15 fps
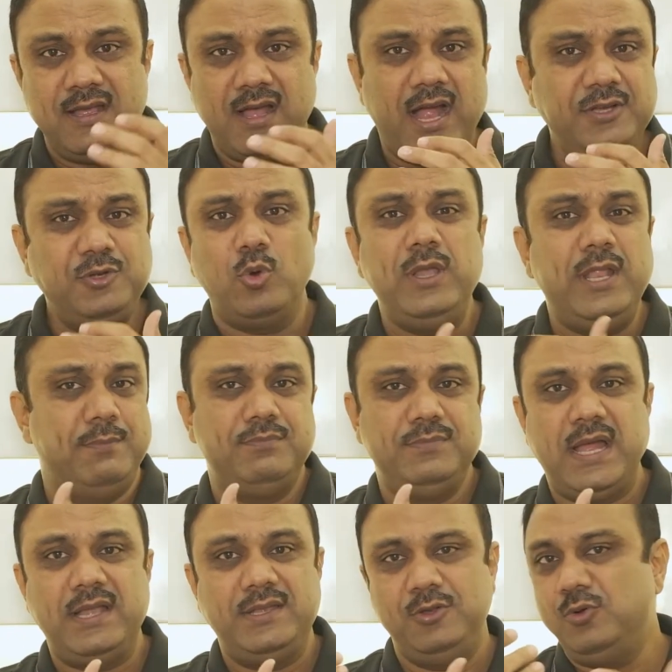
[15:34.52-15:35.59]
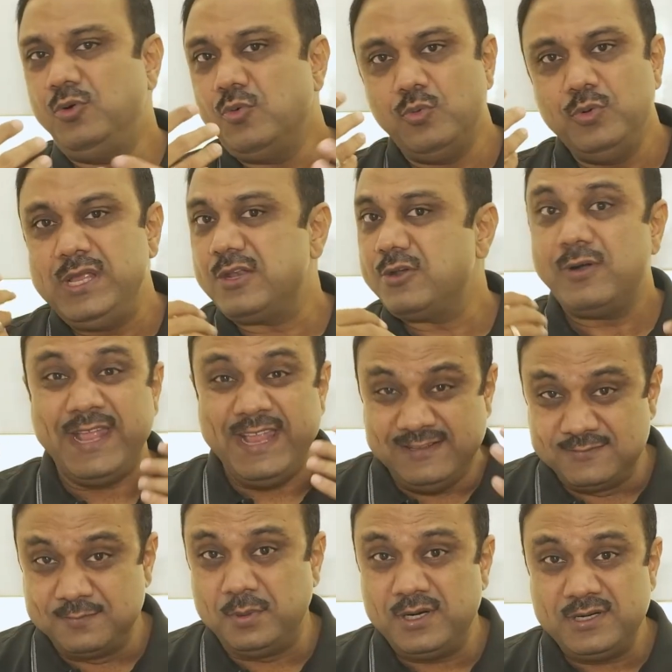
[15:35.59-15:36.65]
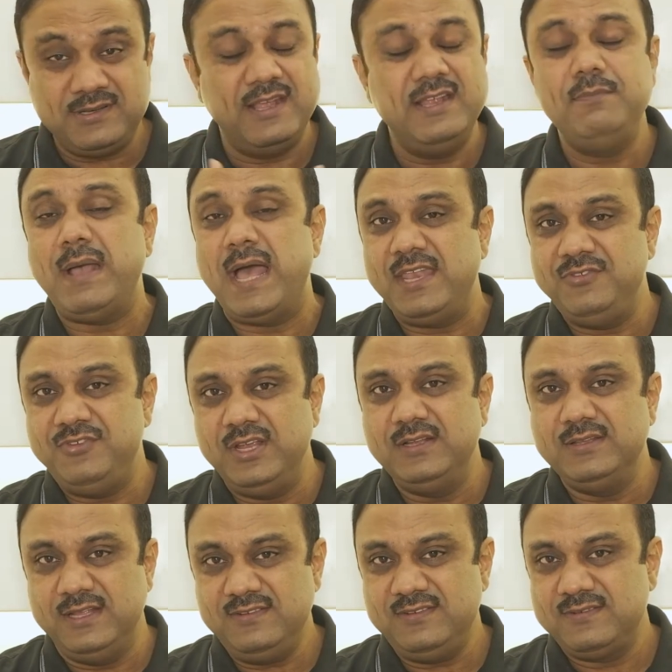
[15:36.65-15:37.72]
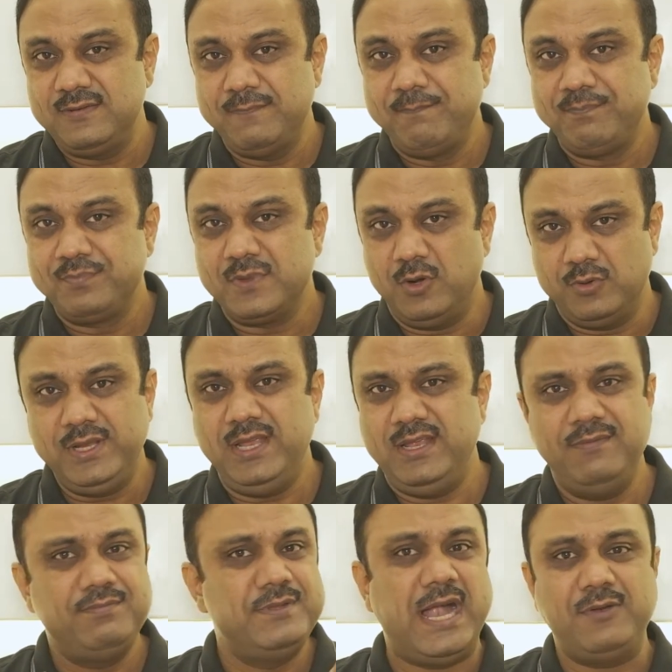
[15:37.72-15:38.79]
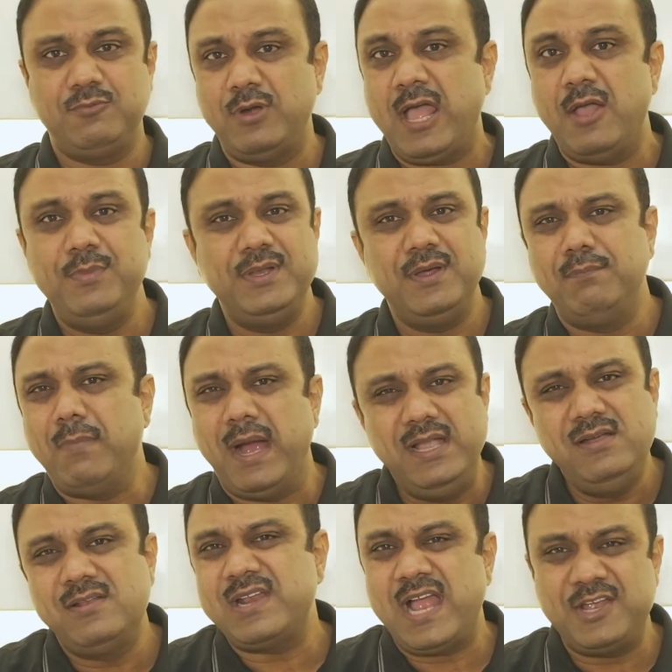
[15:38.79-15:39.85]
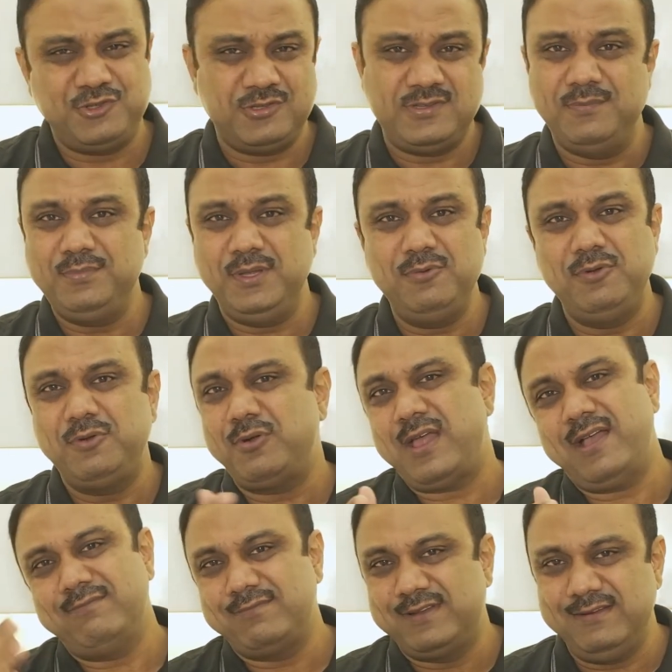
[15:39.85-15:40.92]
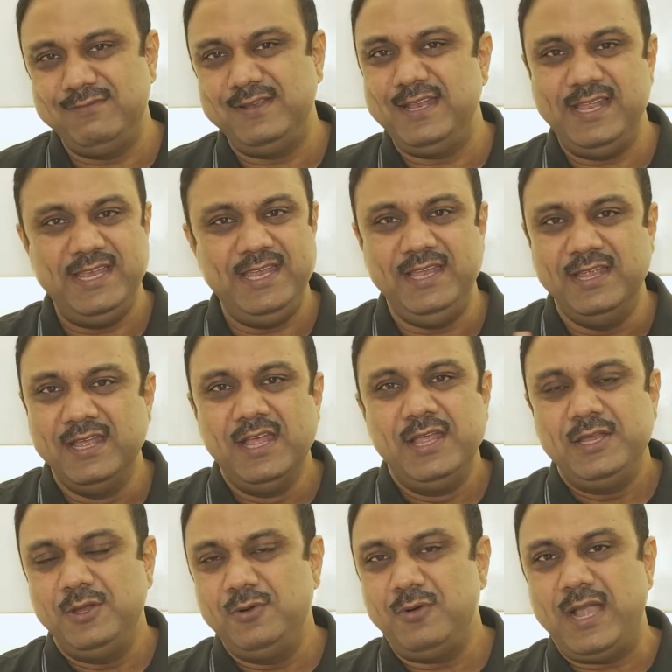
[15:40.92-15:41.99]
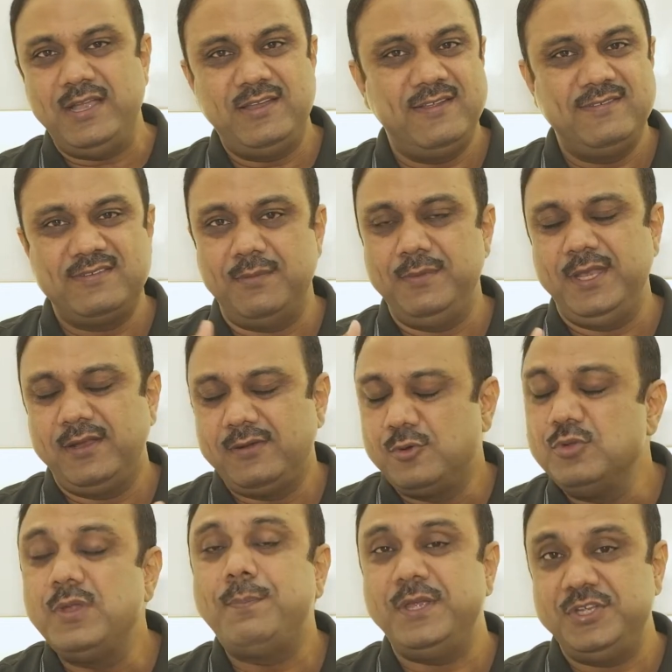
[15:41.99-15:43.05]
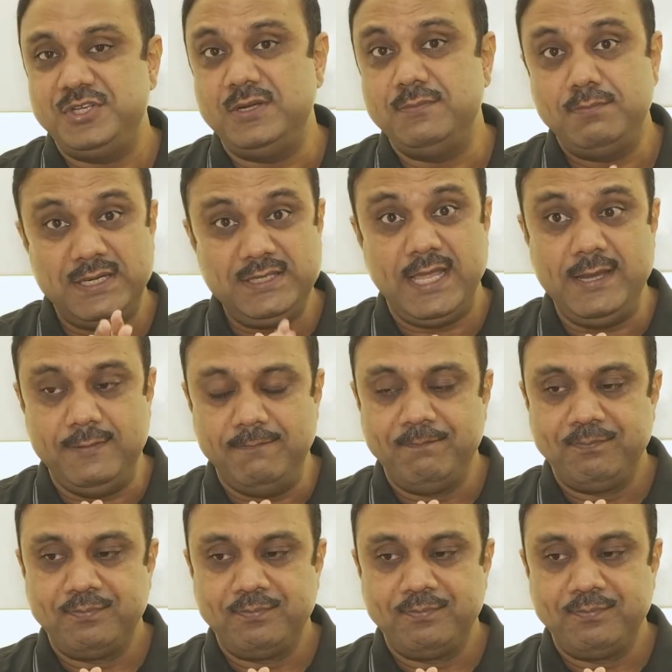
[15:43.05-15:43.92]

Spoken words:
I told him that, you know, we are not expert in managing this. Okay, if that would have been a mild rash or something, we could have given any, you know, antihistaminic to the patient. But then